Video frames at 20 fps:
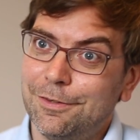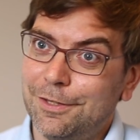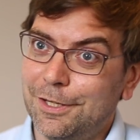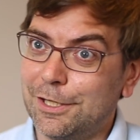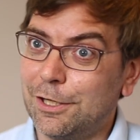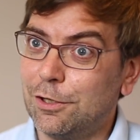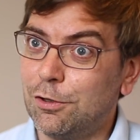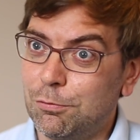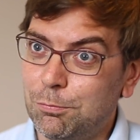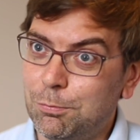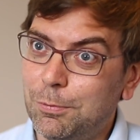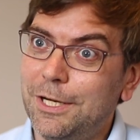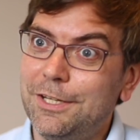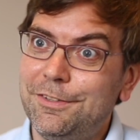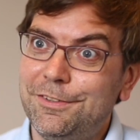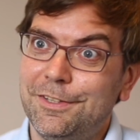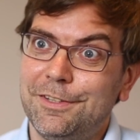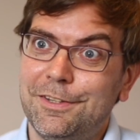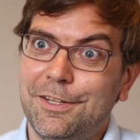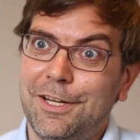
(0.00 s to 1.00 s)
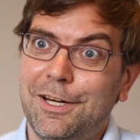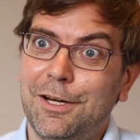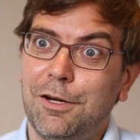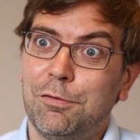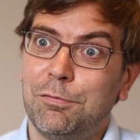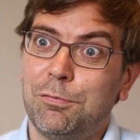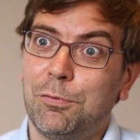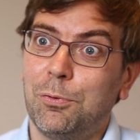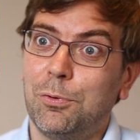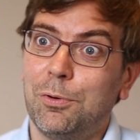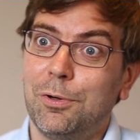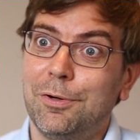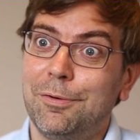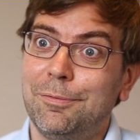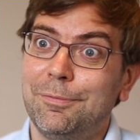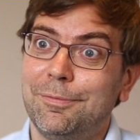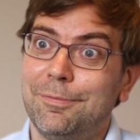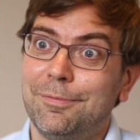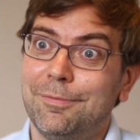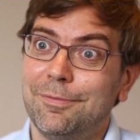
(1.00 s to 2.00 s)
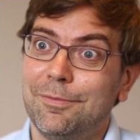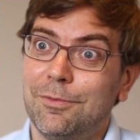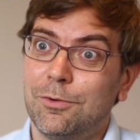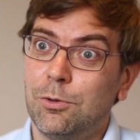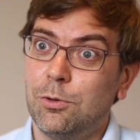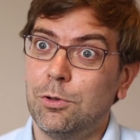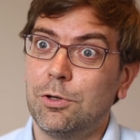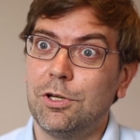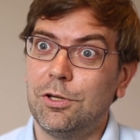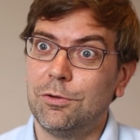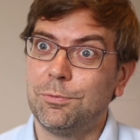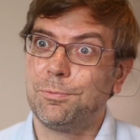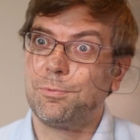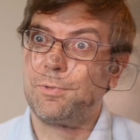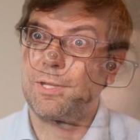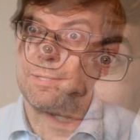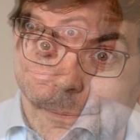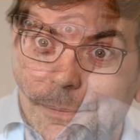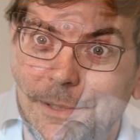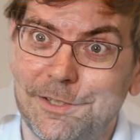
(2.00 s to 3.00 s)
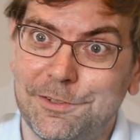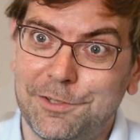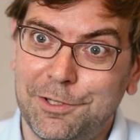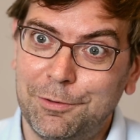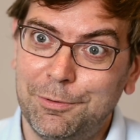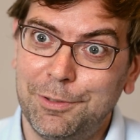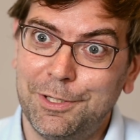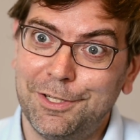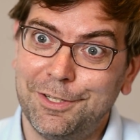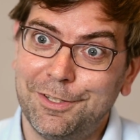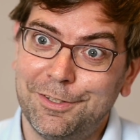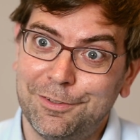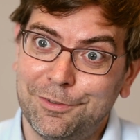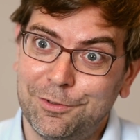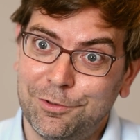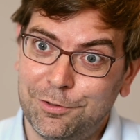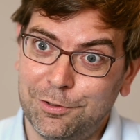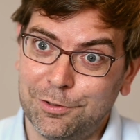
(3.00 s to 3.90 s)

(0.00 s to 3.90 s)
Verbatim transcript: They're kind of waiting there for organisms like bacteria